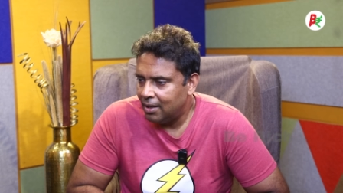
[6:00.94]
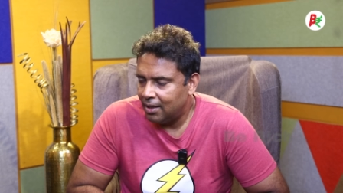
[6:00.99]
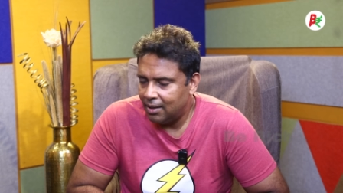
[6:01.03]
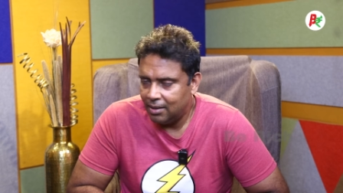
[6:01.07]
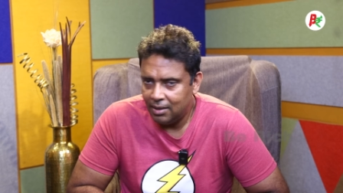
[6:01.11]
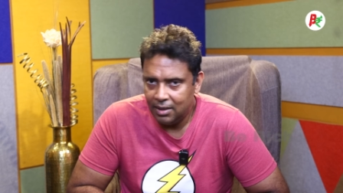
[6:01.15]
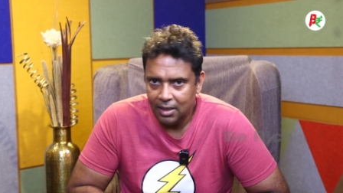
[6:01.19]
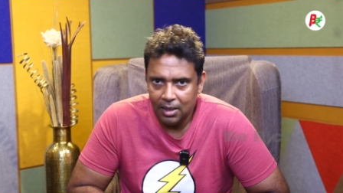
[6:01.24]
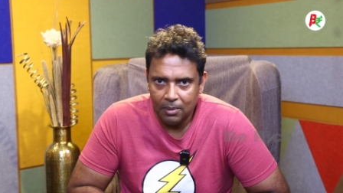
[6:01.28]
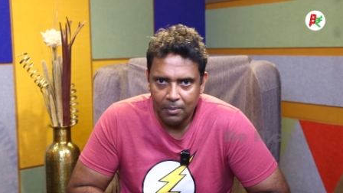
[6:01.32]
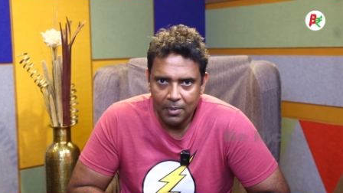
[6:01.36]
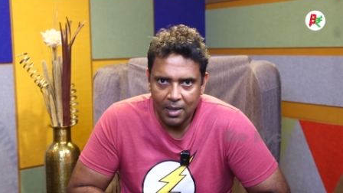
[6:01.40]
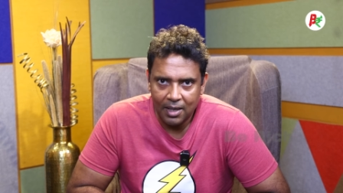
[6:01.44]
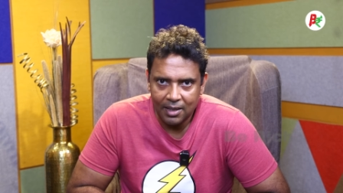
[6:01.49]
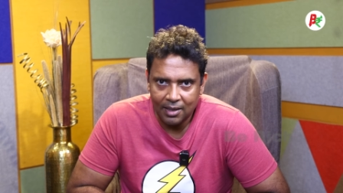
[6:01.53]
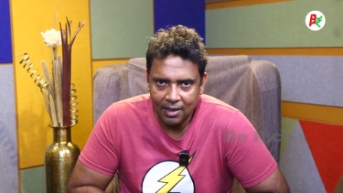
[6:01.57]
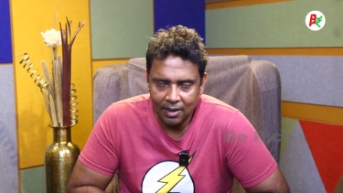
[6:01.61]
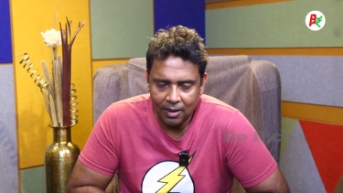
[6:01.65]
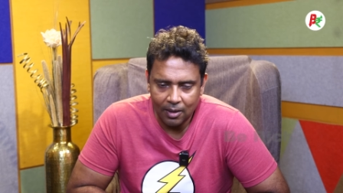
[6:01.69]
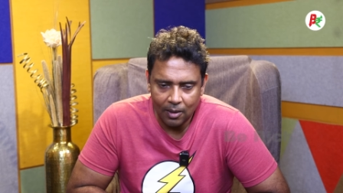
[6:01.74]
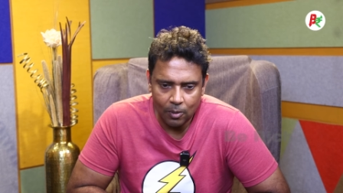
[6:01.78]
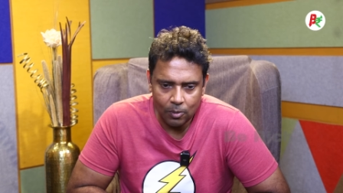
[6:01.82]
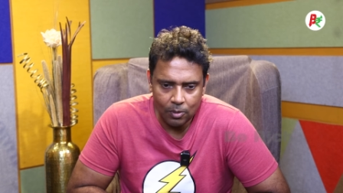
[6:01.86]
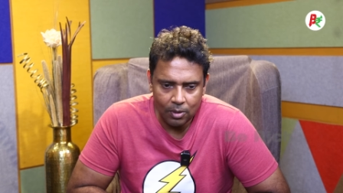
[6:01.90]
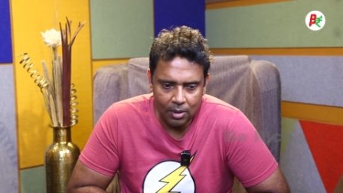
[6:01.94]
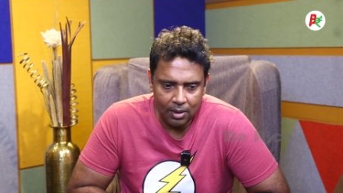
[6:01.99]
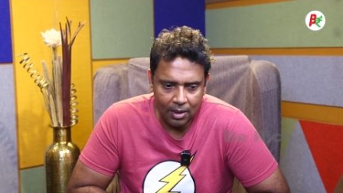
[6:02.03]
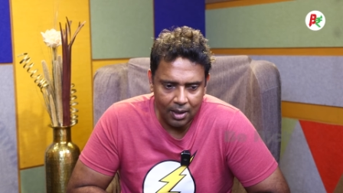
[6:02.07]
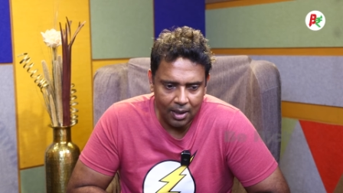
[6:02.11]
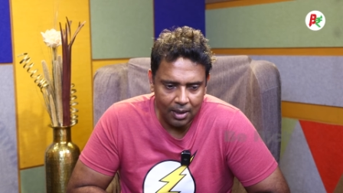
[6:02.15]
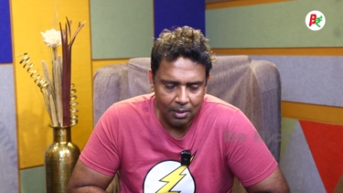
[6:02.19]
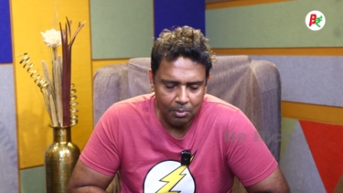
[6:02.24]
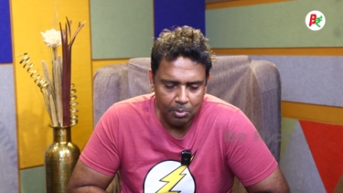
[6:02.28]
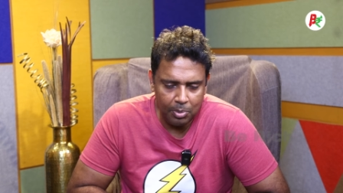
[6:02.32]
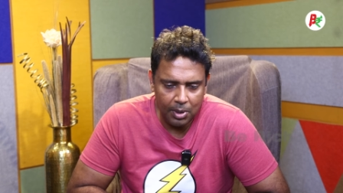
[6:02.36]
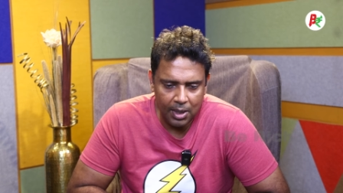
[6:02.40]
and Demat account
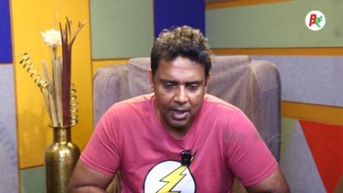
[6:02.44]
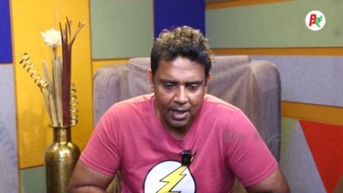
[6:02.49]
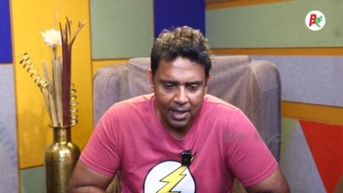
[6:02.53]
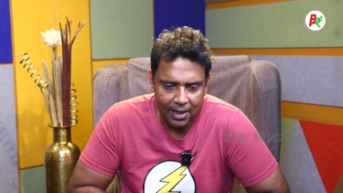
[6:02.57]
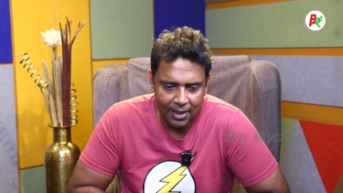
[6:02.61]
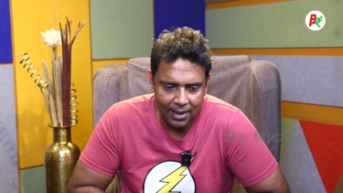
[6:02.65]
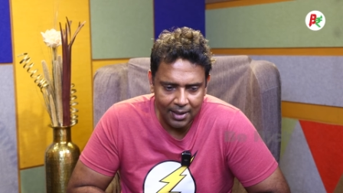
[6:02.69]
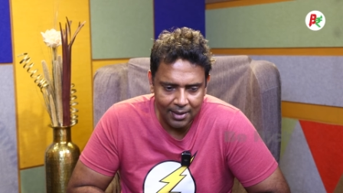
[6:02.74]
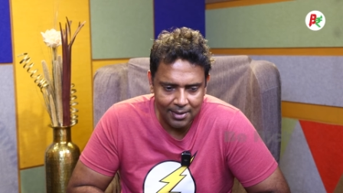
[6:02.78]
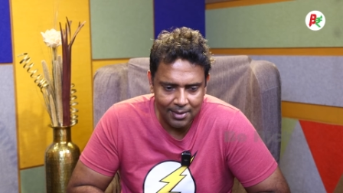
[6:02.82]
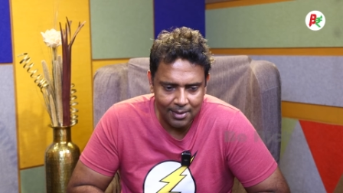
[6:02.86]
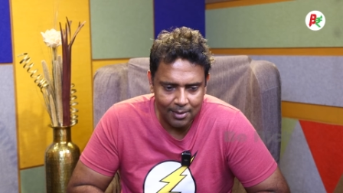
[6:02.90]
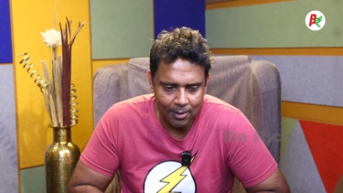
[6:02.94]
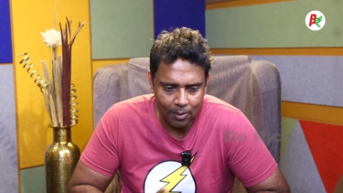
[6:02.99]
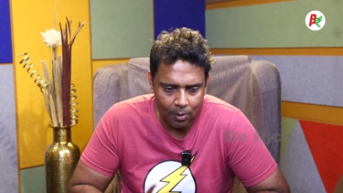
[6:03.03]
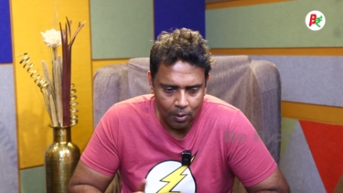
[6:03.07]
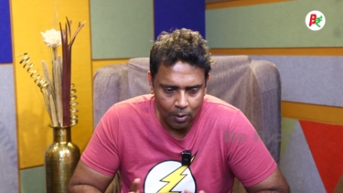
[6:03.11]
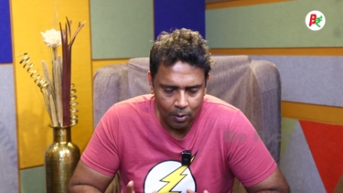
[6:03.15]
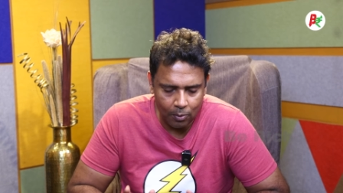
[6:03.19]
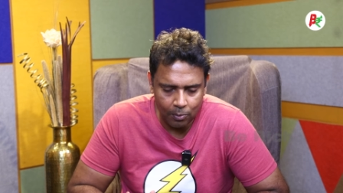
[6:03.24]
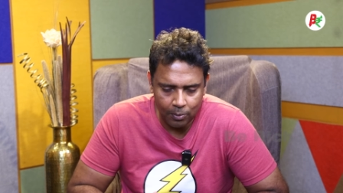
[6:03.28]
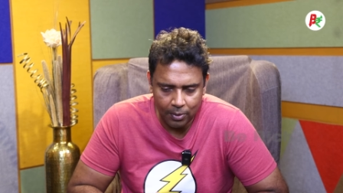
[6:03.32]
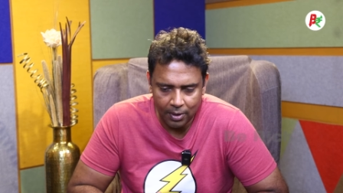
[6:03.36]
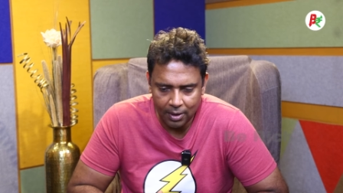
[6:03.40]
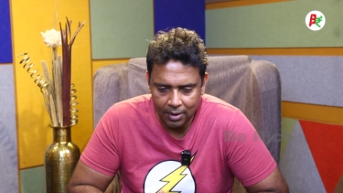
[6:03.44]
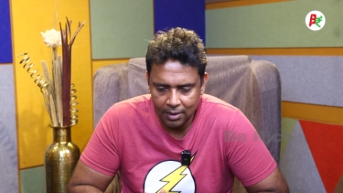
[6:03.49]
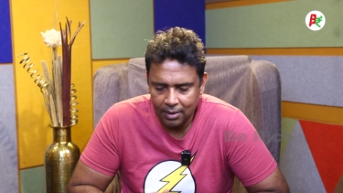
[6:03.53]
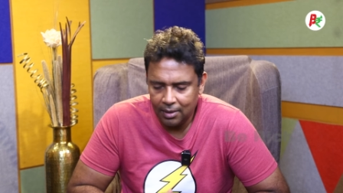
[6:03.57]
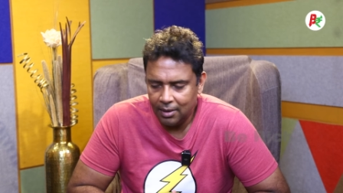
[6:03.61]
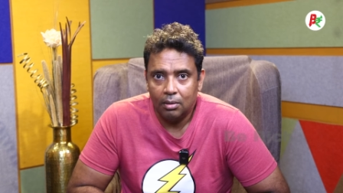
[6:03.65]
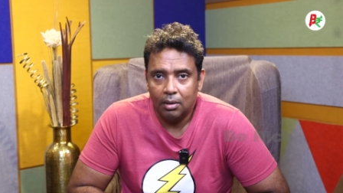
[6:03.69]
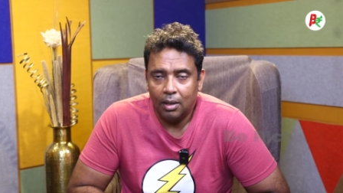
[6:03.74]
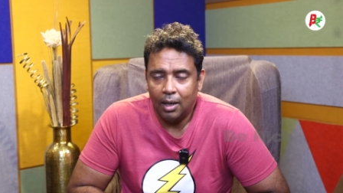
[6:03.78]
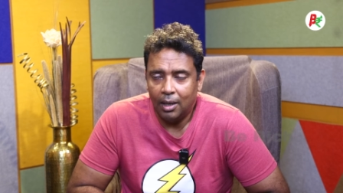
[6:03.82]
and PIS all work.